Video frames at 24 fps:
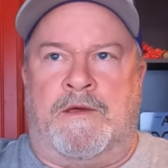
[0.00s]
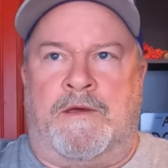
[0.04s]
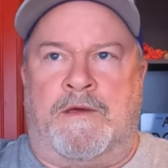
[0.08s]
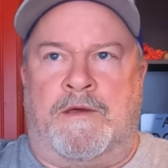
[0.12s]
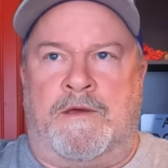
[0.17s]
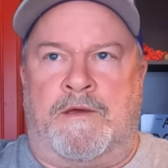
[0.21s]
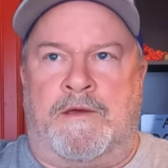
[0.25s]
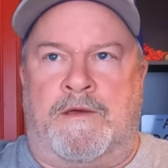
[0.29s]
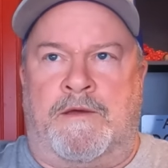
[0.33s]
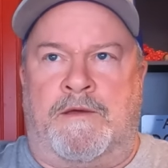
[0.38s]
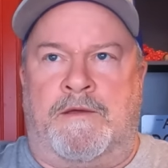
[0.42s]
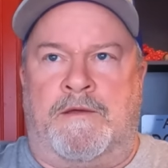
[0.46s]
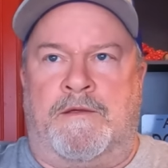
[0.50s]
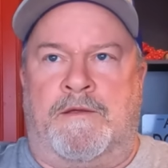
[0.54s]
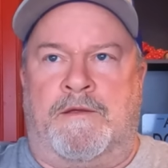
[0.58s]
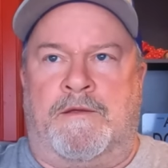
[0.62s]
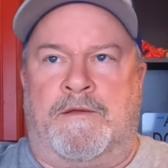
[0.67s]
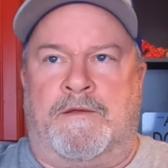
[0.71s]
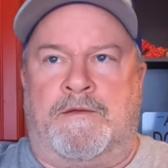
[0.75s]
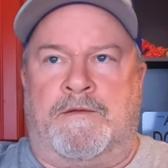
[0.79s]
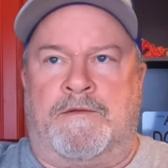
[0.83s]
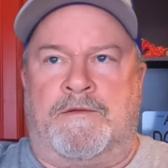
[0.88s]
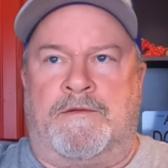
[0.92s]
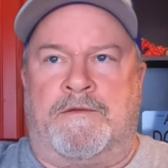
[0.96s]
Uh,
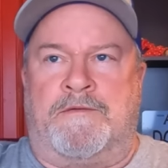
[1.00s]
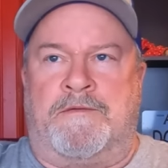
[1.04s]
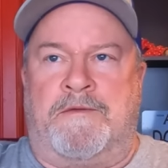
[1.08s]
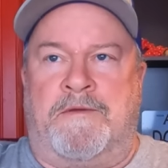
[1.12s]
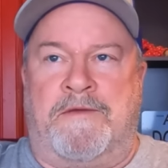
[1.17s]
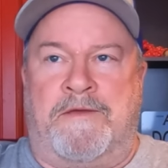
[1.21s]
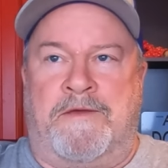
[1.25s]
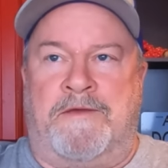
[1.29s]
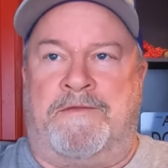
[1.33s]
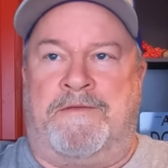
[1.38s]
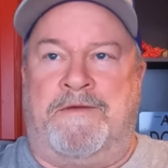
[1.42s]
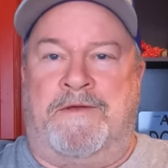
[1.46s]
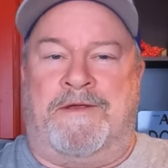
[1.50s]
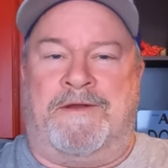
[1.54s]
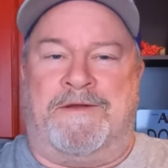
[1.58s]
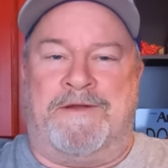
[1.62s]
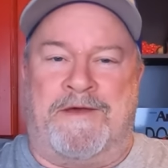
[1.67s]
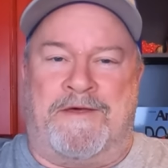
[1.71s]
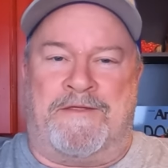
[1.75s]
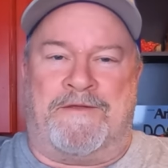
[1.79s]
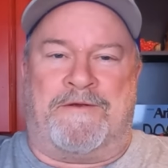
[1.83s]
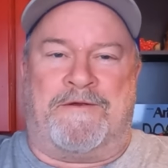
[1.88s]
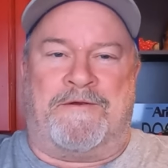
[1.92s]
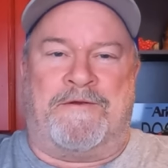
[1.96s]
it's
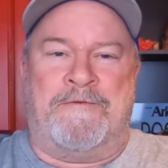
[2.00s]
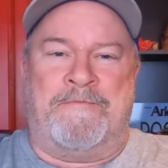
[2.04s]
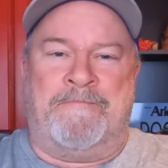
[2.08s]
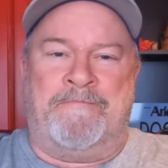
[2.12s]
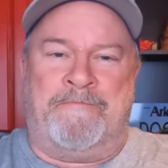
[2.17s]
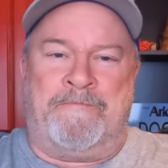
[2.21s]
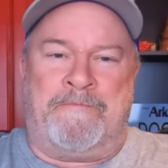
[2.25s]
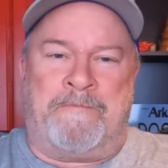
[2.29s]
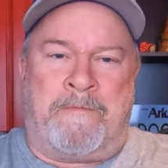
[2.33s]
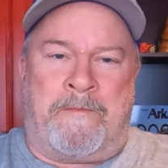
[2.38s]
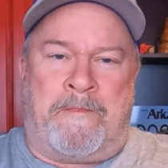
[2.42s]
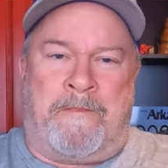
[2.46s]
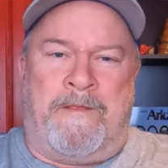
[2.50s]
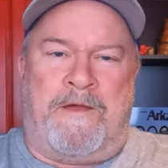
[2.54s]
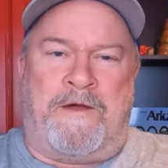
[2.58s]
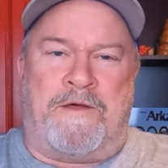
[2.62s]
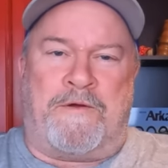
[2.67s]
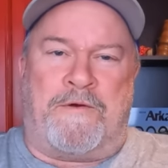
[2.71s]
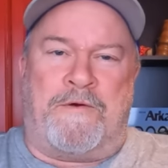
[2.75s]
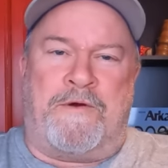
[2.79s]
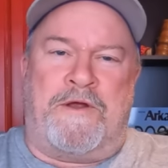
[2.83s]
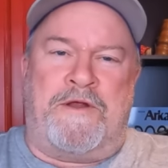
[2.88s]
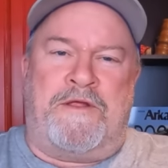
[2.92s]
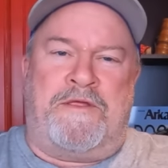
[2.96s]
another,
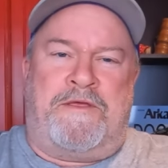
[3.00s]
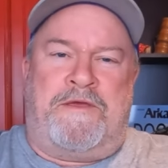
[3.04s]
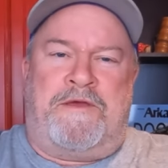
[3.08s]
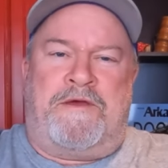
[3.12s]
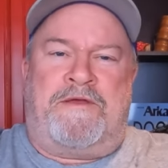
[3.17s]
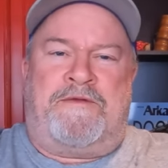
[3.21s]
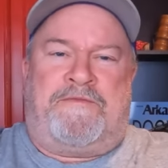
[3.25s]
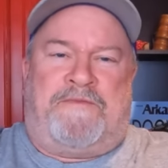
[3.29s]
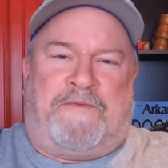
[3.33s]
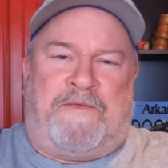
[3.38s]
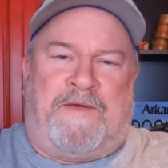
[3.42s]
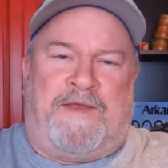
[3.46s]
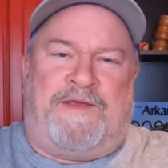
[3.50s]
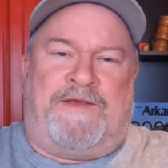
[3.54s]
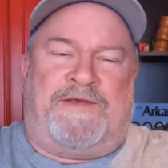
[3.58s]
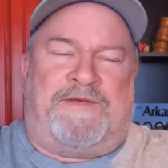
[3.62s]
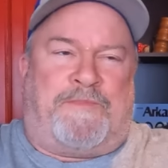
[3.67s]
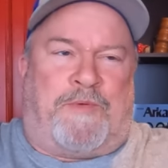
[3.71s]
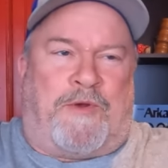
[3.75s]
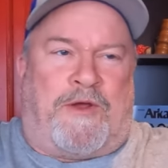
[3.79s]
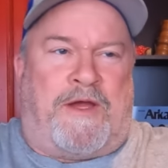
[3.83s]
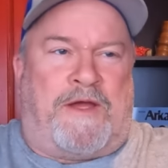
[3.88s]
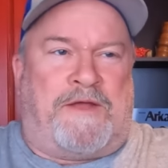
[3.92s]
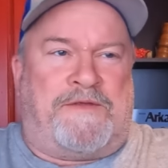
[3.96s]
another one of the
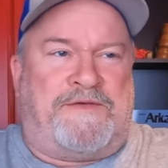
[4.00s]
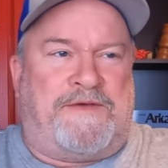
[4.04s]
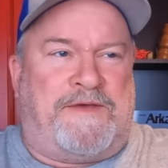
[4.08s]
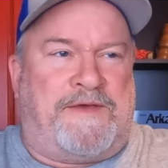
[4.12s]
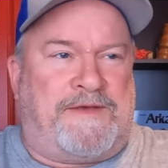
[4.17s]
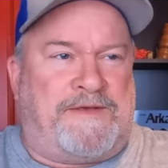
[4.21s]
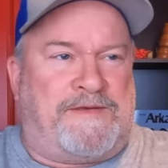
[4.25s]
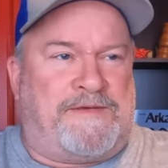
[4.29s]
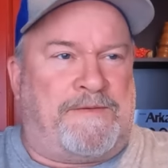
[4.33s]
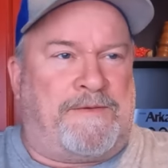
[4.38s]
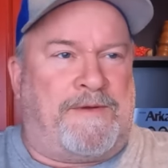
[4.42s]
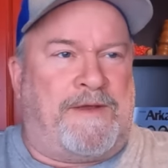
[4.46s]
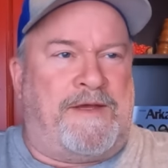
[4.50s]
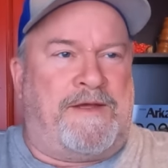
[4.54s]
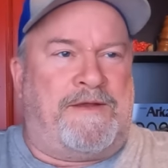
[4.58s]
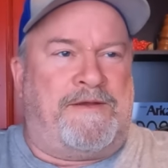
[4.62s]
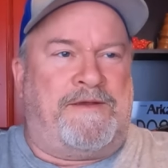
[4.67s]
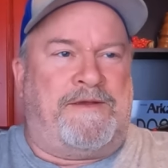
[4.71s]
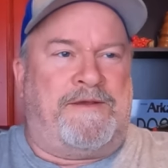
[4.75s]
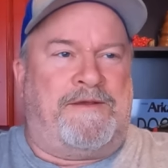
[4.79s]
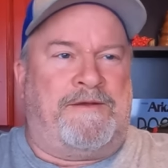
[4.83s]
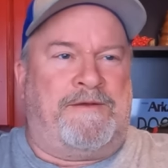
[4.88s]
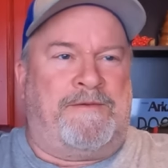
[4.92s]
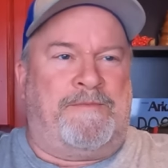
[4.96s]
unfinished projects around
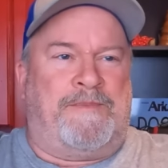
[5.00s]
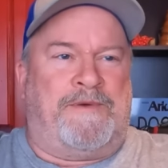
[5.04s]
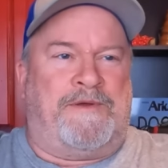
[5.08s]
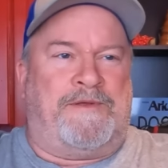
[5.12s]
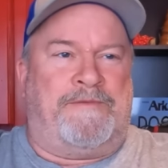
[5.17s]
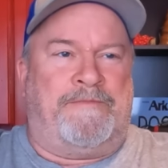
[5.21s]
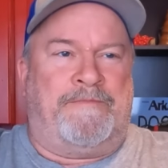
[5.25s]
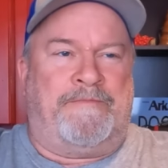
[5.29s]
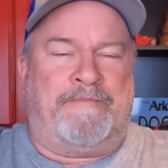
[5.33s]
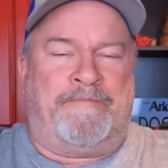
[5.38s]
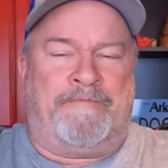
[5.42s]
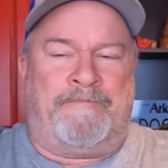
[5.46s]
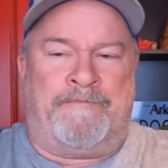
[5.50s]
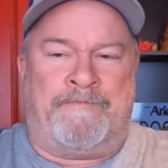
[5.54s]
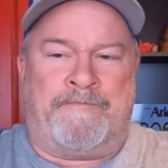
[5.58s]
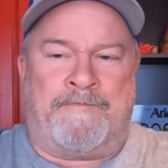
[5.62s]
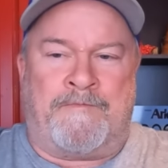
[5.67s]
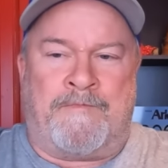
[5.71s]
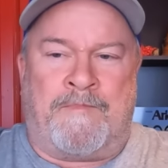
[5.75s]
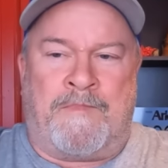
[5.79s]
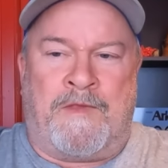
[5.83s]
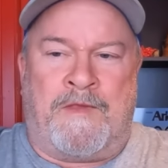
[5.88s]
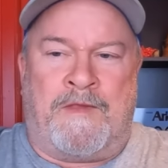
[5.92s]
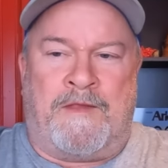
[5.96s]
here. But
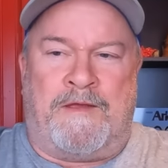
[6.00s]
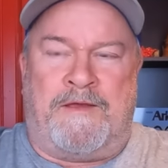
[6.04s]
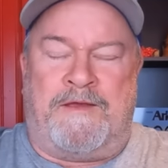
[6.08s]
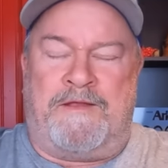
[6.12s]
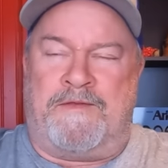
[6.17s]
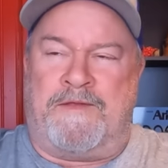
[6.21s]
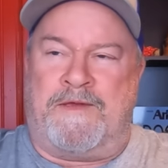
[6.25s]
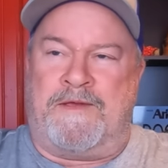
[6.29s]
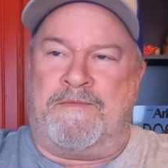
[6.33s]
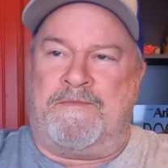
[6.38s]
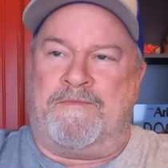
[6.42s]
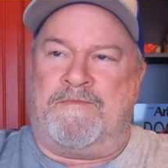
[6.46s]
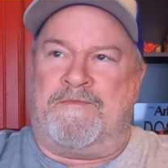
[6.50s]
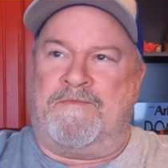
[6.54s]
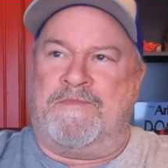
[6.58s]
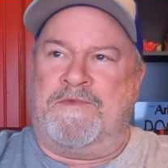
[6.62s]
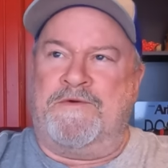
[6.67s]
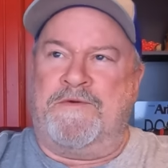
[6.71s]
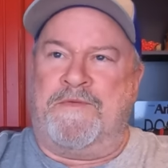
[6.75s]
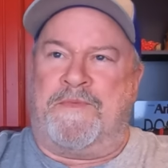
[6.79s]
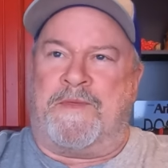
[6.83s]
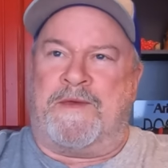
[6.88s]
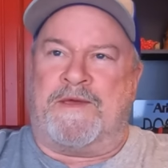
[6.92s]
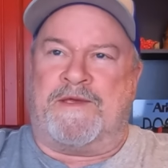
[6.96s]
and then
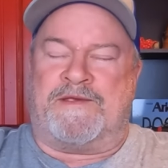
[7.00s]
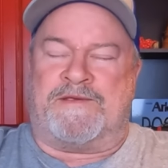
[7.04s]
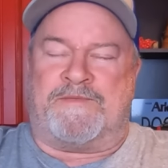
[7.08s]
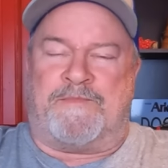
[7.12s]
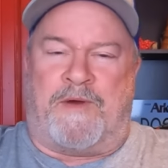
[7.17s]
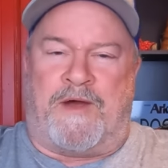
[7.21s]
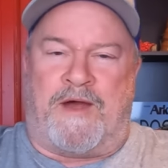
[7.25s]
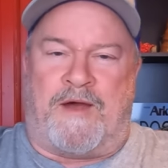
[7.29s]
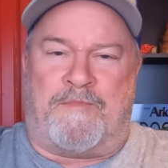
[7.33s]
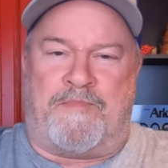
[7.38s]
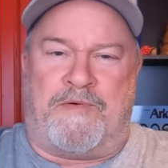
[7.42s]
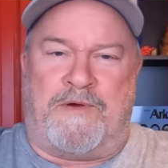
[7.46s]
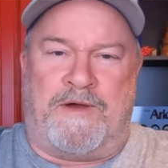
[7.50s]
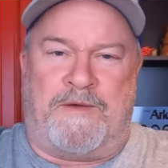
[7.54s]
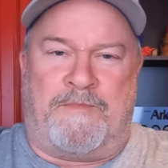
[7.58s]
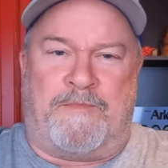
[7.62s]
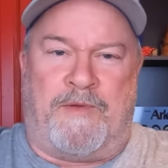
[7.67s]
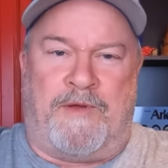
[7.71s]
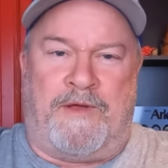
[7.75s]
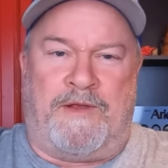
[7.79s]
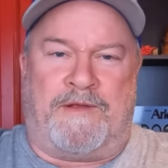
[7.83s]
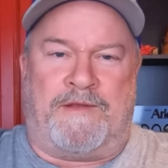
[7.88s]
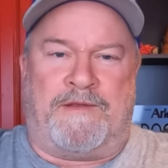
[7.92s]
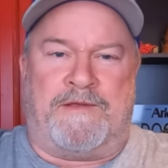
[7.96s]
new things pop
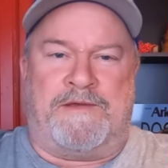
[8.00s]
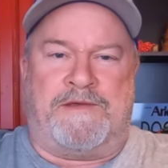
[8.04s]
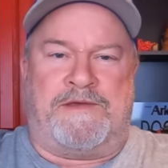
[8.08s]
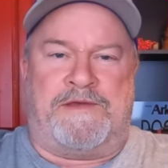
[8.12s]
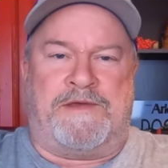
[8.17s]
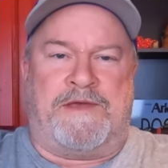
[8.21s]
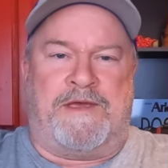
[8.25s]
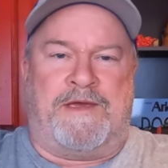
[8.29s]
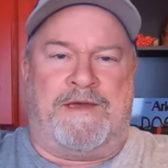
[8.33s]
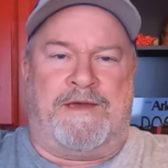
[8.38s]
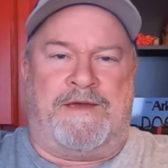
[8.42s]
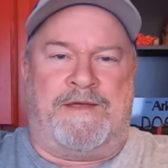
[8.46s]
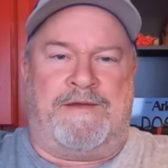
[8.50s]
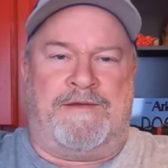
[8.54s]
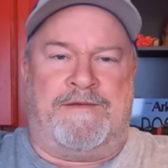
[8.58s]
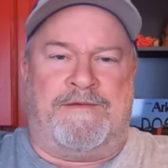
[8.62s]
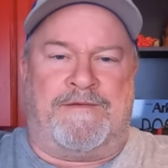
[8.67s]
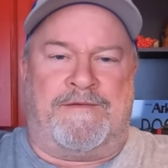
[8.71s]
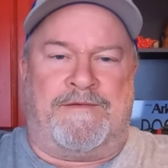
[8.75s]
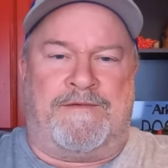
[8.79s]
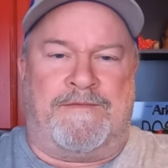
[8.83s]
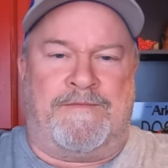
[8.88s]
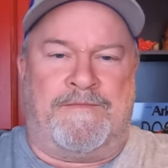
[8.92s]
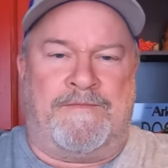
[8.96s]
up like the shed
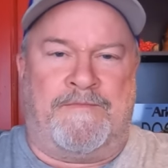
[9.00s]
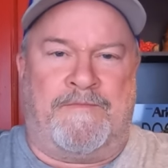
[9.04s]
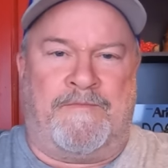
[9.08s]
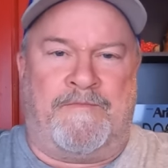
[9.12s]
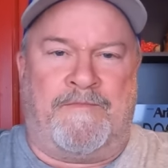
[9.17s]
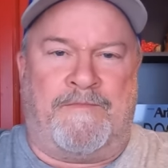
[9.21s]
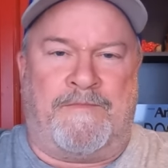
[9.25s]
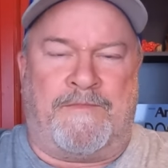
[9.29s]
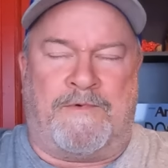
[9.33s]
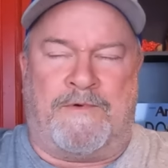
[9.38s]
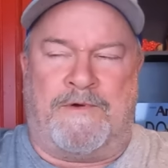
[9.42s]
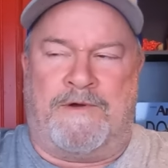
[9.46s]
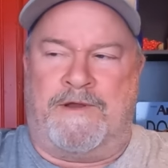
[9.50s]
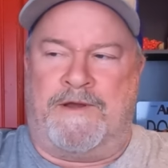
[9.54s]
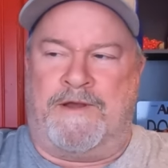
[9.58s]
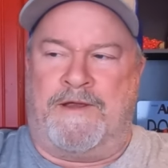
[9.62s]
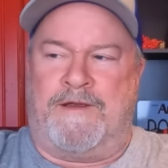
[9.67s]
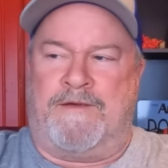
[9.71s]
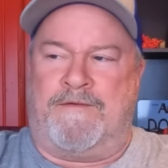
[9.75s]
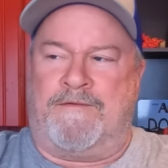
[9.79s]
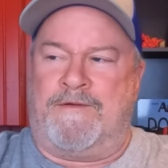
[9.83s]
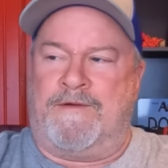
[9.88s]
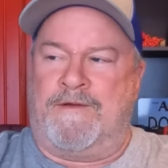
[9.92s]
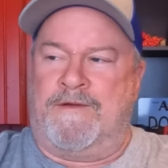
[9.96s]
and
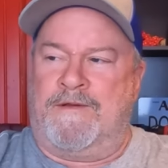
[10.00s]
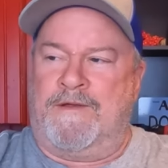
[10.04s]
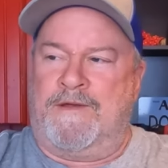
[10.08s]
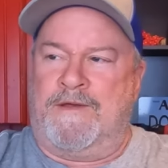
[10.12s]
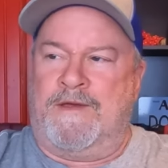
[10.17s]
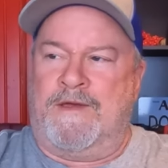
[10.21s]
whatever.